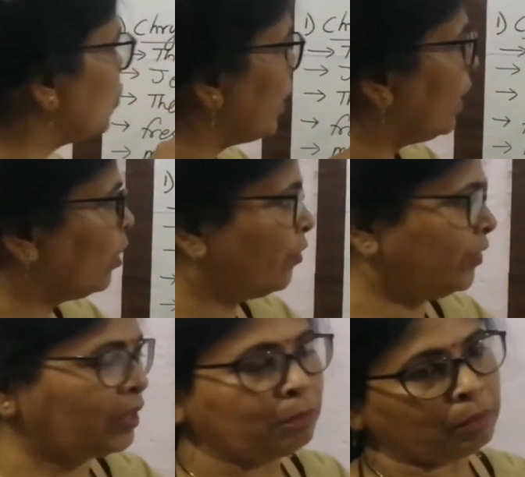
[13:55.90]
jewel of
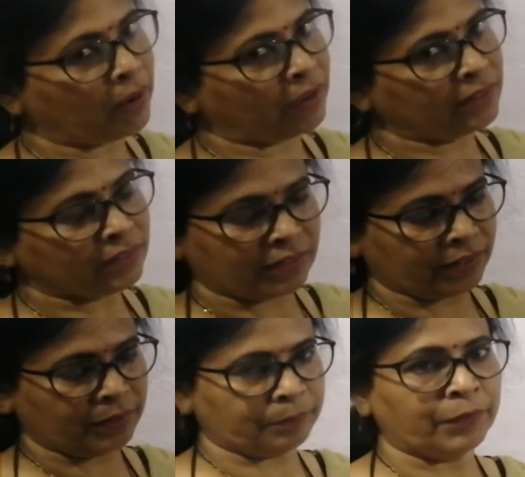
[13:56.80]
the plant
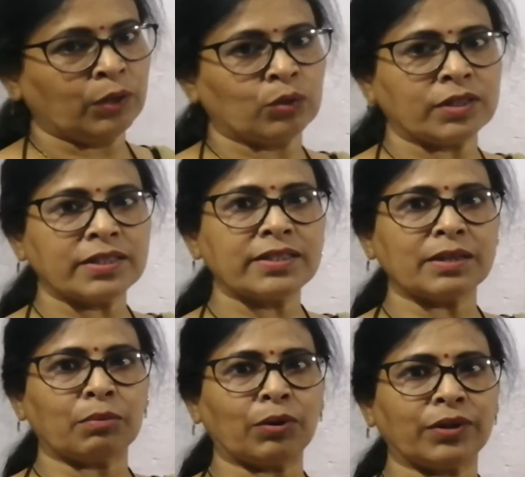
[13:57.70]
kingdom. So this is
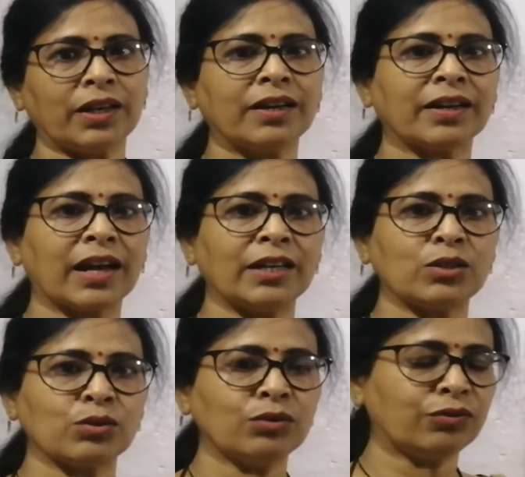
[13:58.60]
about the
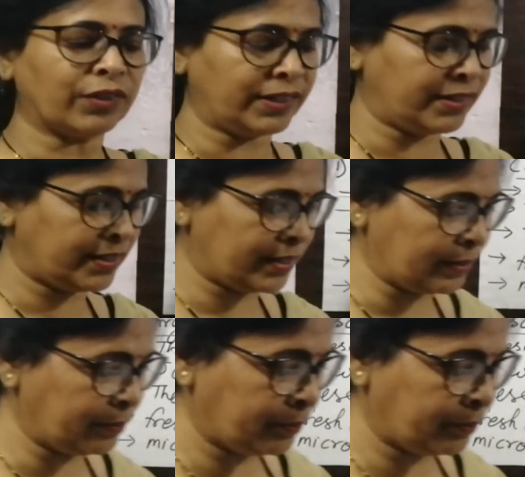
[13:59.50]
Cryosophites.